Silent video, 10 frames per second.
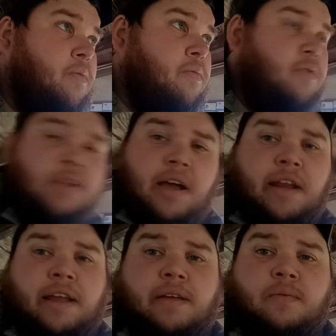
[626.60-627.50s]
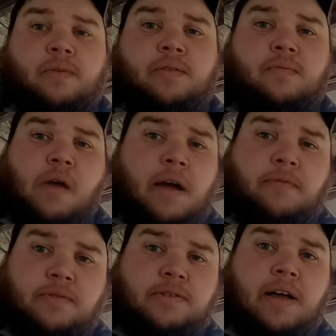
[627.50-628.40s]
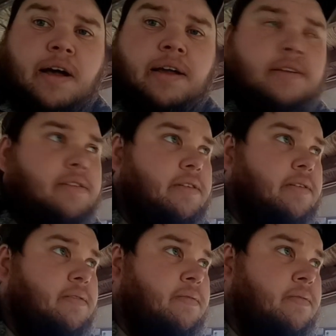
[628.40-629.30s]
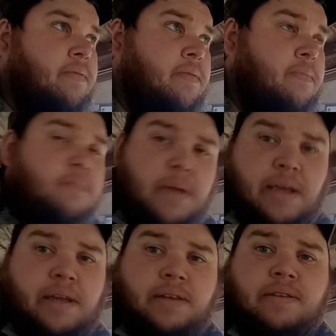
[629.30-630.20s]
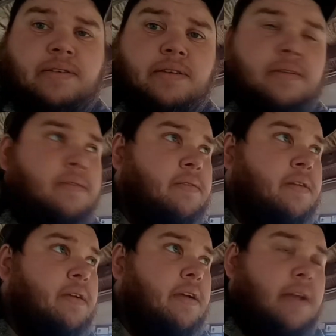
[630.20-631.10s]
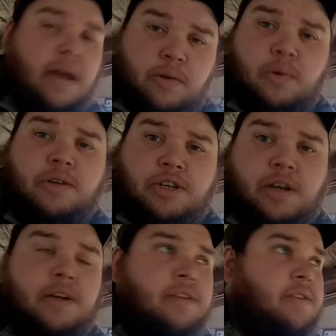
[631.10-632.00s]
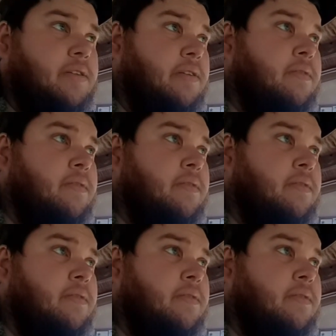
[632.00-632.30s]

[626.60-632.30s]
sight in with rifle sights and beads and how to adjust.